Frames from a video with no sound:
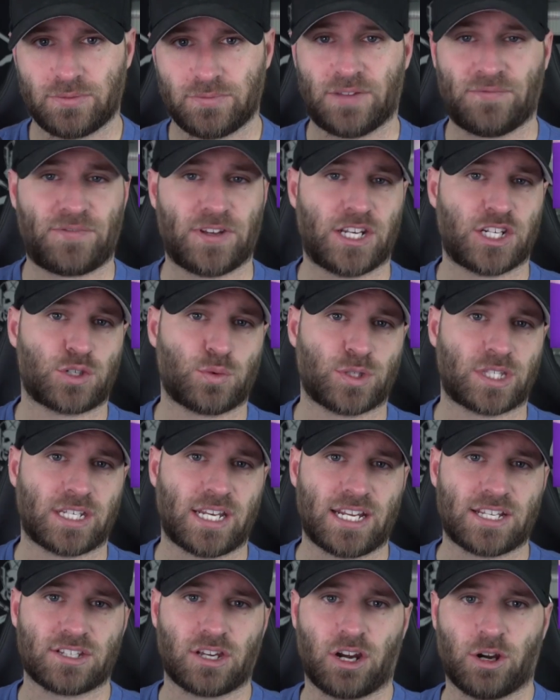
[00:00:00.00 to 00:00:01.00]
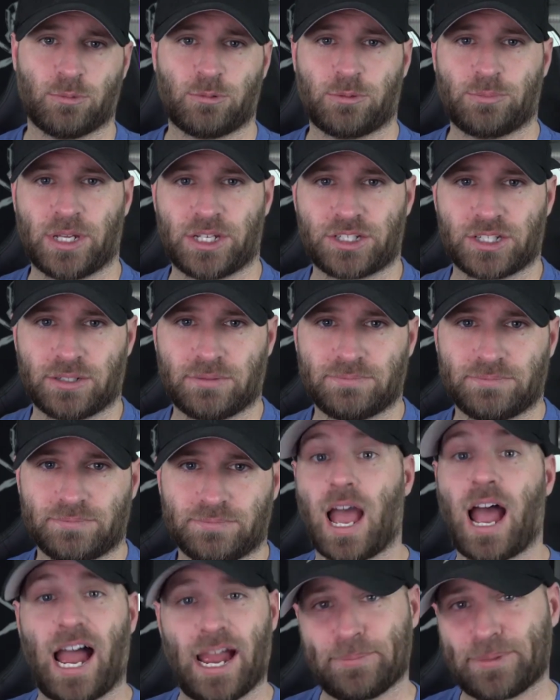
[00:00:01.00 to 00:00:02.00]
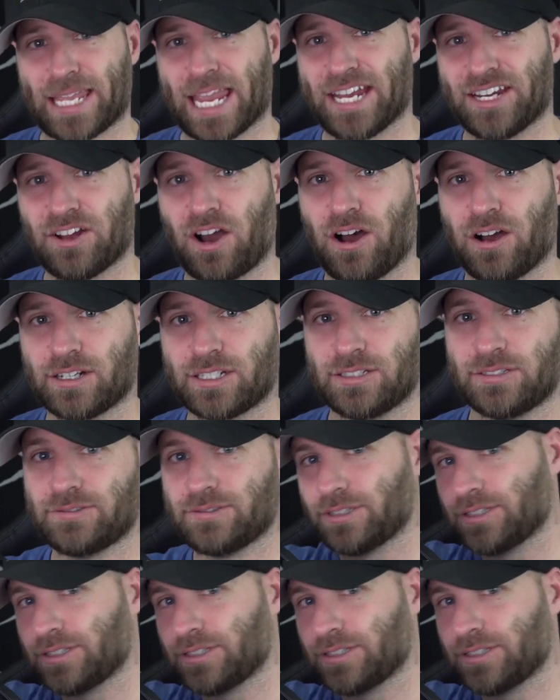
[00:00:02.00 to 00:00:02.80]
then finish with today's honorable mention. I'm K-Dog,